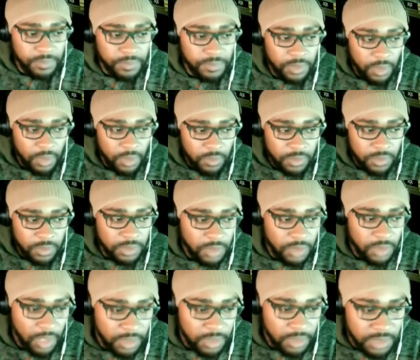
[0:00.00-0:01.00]
those
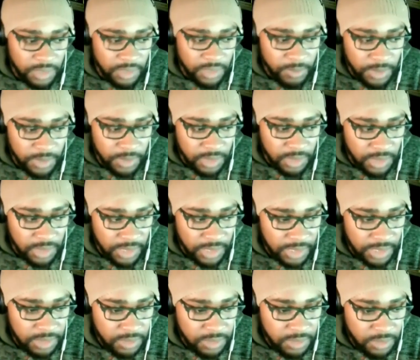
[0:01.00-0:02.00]
are typically
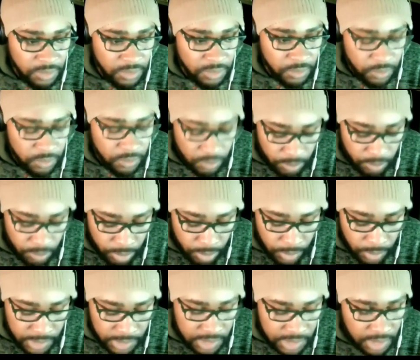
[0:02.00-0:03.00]
like the 2
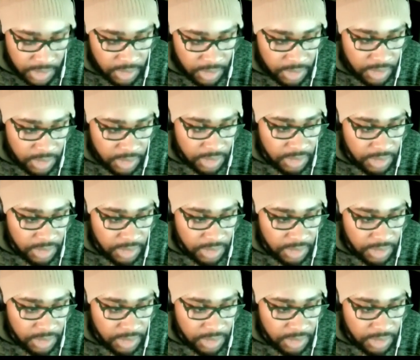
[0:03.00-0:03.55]
points there, the good and the